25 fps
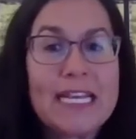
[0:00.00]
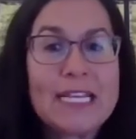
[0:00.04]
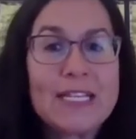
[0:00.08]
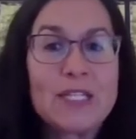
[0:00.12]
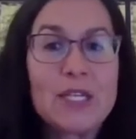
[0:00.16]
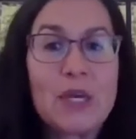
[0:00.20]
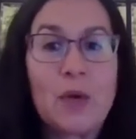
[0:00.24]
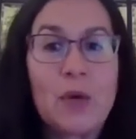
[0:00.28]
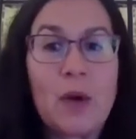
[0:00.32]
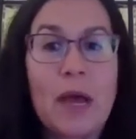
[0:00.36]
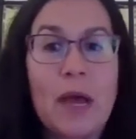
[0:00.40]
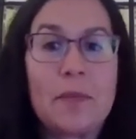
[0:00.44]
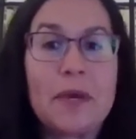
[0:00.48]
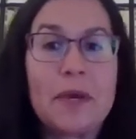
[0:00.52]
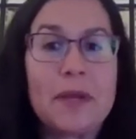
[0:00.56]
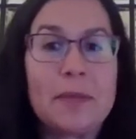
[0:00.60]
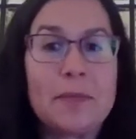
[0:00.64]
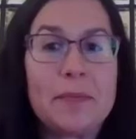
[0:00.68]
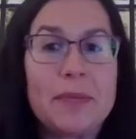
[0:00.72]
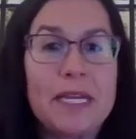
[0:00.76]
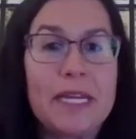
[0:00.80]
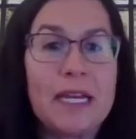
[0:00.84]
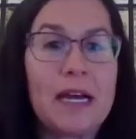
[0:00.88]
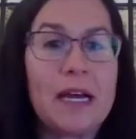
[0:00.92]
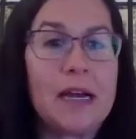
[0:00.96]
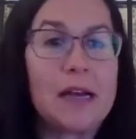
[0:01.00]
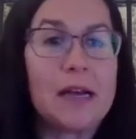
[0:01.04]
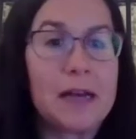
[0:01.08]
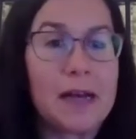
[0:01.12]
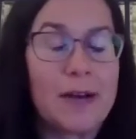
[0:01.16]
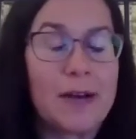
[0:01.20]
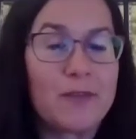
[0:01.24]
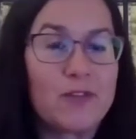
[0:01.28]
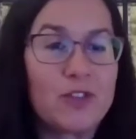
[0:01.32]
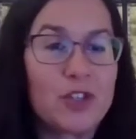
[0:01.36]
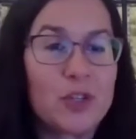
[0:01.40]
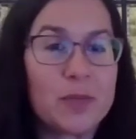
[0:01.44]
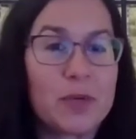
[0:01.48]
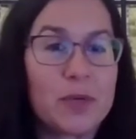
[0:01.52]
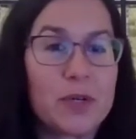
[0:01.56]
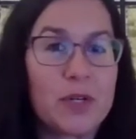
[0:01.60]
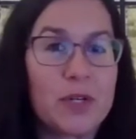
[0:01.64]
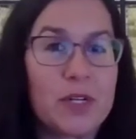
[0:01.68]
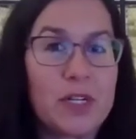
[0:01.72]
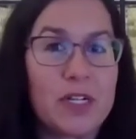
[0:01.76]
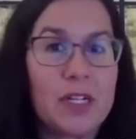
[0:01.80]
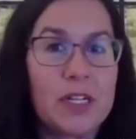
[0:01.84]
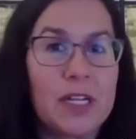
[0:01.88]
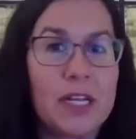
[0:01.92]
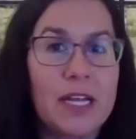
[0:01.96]
So I want to be
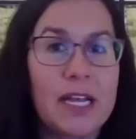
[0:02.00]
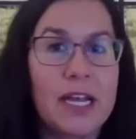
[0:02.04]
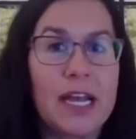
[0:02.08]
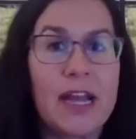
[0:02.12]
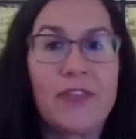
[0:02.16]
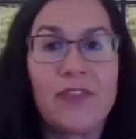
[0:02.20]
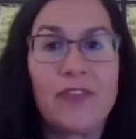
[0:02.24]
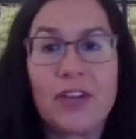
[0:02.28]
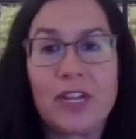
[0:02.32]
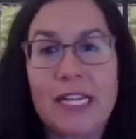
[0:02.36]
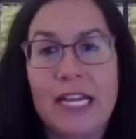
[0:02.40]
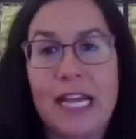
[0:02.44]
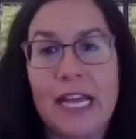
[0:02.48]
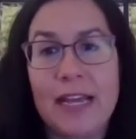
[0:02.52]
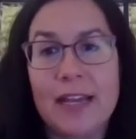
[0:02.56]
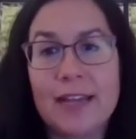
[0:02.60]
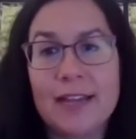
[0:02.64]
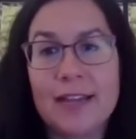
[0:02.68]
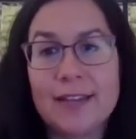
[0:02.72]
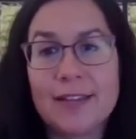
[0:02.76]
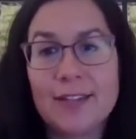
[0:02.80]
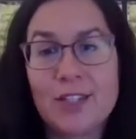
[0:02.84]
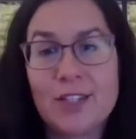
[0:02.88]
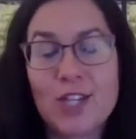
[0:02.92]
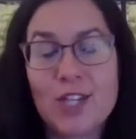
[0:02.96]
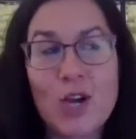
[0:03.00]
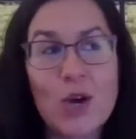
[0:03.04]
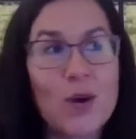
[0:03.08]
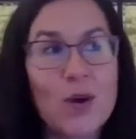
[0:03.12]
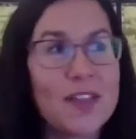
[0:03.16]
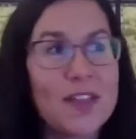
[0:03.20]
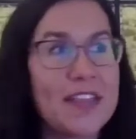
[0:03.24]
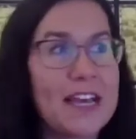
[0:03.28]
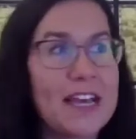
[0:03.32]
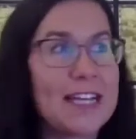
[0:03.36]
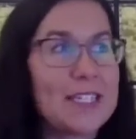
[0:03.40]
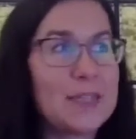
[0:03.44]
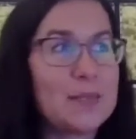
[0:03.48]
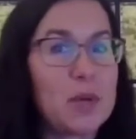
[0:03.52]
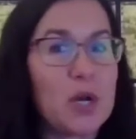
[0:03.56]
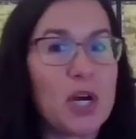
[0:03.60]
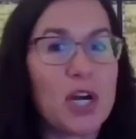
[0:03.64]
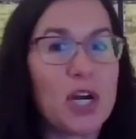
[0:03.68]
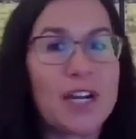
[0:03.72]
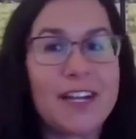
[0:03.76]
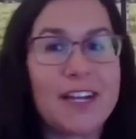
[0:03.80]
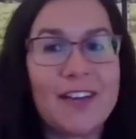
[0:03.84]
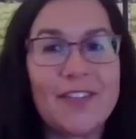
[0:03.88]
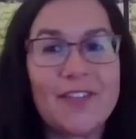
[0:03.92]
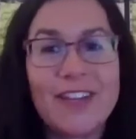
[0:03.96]
uncomfortable every day. And that's
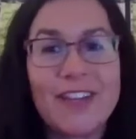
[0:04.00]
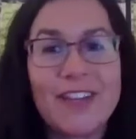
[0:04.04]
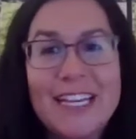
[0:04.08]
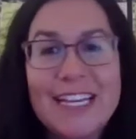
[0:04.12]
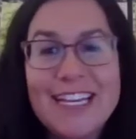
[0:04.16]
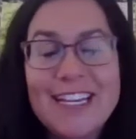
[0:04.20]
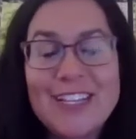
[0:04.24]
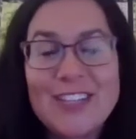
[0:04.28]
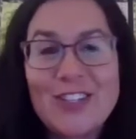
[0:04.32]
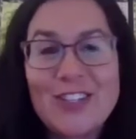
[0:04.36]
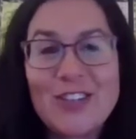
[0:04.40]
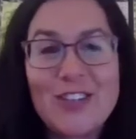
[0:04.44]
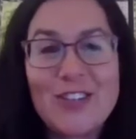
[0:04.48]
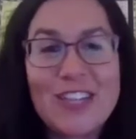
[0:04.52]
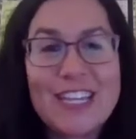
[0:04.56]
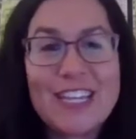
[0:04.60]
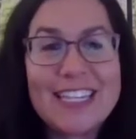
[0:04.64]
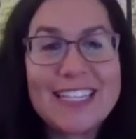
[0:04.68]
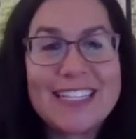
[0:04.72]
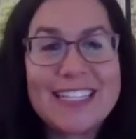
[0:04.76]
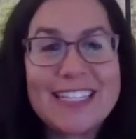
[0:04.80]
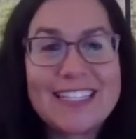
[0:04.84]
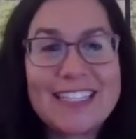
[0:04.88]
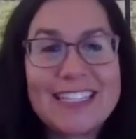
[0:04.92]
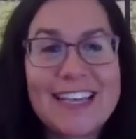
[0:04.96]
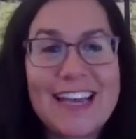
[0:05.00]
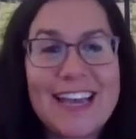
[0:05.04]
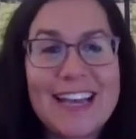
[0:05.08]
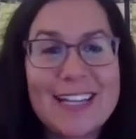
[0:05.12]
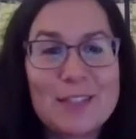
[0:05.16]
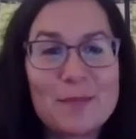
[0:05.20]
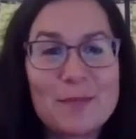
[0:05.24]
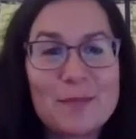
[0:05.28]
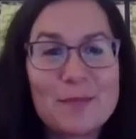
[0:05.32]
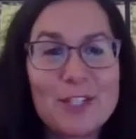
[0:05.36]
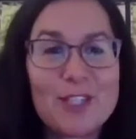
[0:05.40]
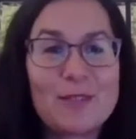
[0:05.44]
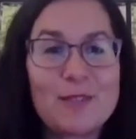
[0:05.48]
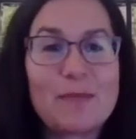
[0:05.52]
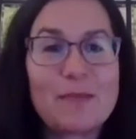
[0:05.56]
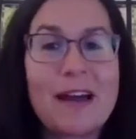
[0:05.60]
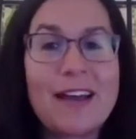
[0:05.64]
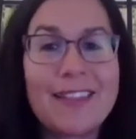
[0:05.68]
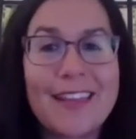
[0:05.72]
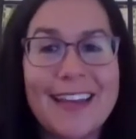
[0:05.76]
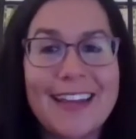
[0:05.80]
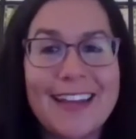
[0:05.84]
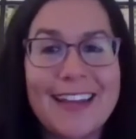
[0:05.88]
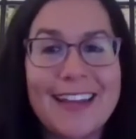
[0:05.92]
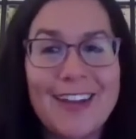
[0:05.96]
part of, so these expert
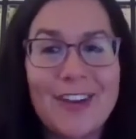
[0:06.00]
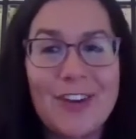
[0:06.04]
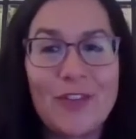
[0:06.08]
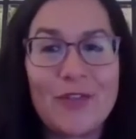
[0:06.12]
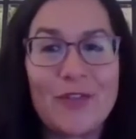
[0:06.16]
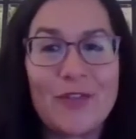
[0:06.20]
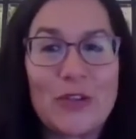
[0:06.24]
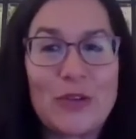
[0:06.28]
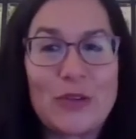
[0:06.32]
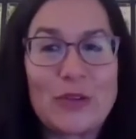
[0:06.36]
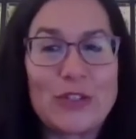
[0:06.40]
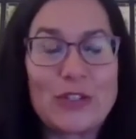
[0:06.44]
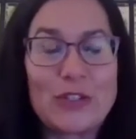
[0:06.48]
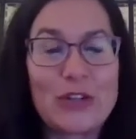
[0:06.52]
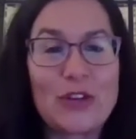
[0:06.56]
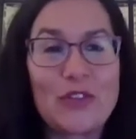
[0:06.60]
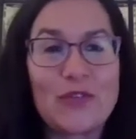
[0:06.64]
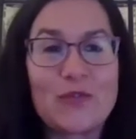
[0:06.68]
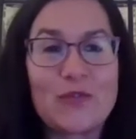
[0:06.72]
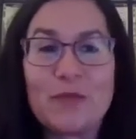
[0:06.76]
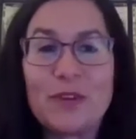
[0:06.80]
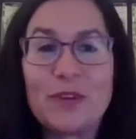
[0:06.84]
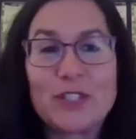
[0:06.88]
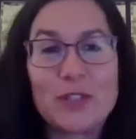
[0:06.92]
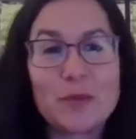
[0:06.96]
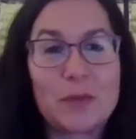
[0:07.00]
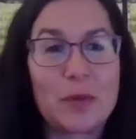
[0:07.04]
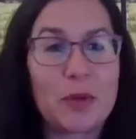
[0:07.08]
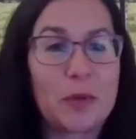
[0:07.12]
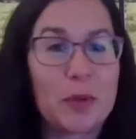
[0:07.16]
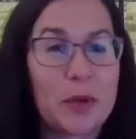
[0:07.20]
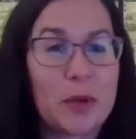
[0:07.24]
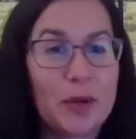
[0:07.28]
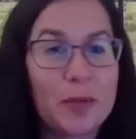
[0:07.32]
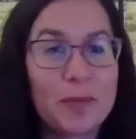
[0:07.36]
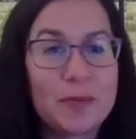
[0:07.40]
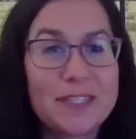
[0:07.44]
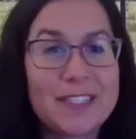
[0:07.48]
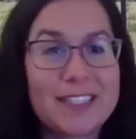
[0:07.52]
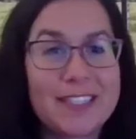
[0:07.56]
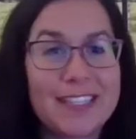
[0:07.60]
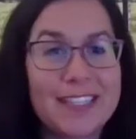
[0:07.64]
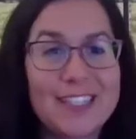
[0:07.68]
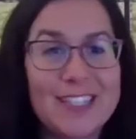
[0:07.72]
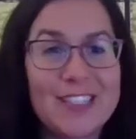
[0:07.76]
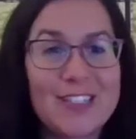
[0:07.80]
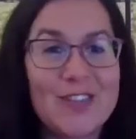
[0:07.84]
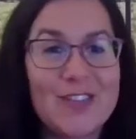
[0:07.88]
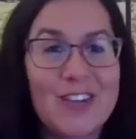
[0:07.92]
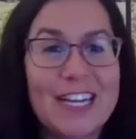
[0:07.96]
spotlight interviews serve multiple
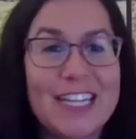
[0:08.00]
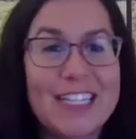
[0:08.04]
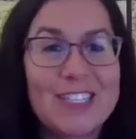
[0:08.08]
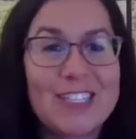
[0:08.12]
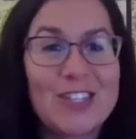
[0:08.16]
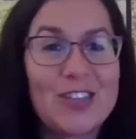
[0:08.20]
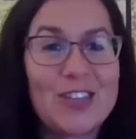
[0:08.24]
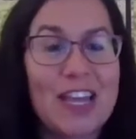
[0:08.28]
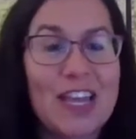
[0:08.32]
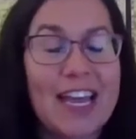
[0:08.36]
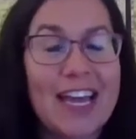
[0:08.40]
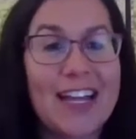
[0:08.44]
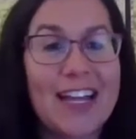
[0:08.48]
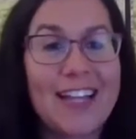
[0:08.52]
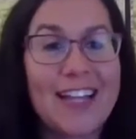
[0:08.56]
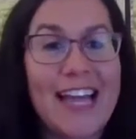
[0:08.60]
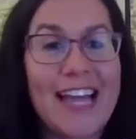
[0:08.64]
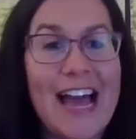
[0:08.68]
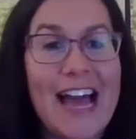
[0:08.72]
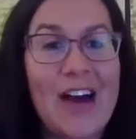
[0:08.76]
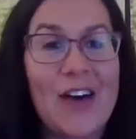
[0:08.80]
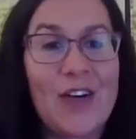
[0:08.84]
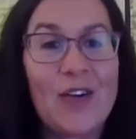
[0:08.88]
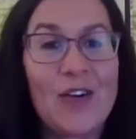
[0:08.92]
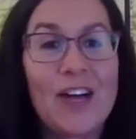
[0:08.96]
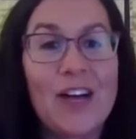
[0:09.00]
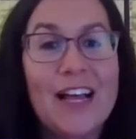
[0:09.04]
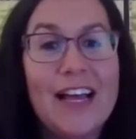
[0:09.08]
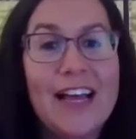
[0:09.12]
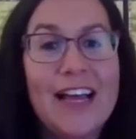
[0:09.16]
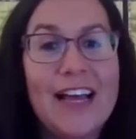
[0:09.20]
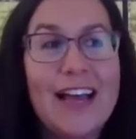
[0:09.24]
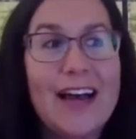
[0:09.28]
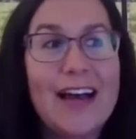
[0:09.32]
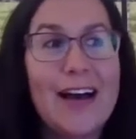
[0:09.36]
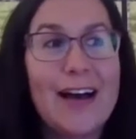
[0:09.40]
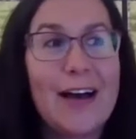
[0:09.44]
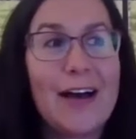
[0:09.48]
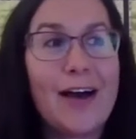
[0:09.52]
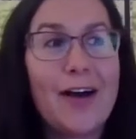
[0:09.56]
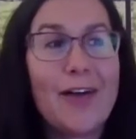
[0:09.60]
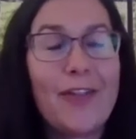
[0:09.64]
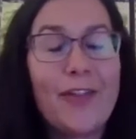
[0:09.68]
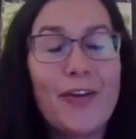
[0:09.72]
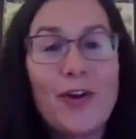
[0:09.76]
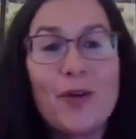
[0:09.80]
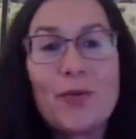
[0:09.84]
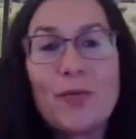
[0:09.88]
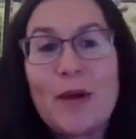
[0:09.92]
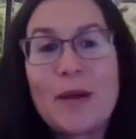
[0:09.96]
purposes, right? So they allow
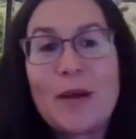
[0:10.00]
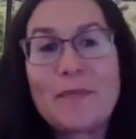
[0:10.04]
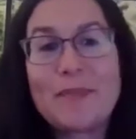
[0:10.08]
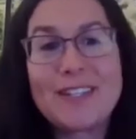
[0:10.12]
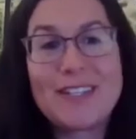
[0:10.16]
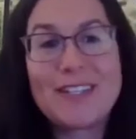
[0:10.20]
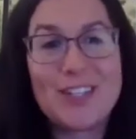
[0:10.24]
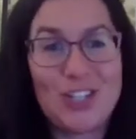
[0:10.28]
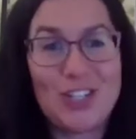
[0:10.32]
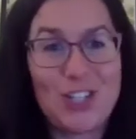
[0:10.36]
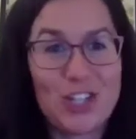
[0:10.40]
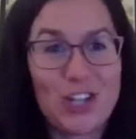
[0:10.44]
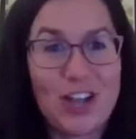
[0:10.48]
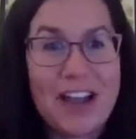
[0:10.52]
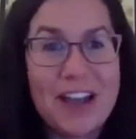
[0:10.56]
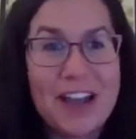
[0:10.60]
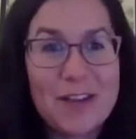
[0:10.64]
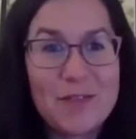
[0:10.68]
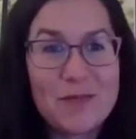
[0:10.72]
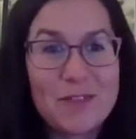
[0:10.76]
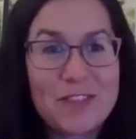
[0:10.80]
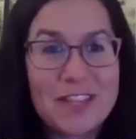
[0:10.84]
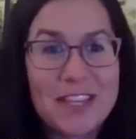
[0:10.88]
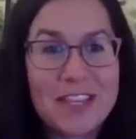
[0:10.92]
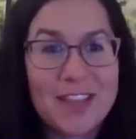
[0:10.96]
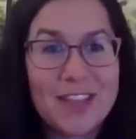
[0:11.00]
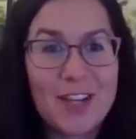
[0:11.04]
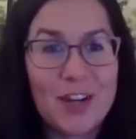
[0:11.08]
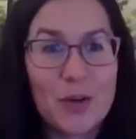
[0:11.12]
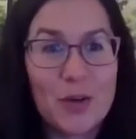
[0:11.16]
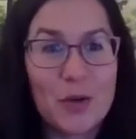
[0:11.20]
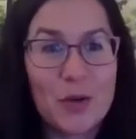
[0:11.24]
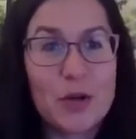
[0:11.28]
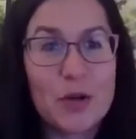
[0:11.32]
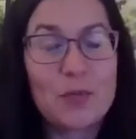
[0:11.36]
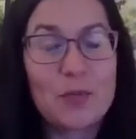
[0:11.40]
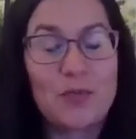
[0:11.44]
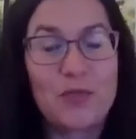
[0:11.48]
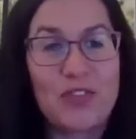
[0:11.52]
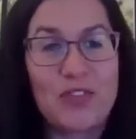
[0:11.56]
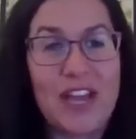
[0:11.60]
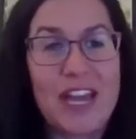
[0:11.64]
other women to shine within the group.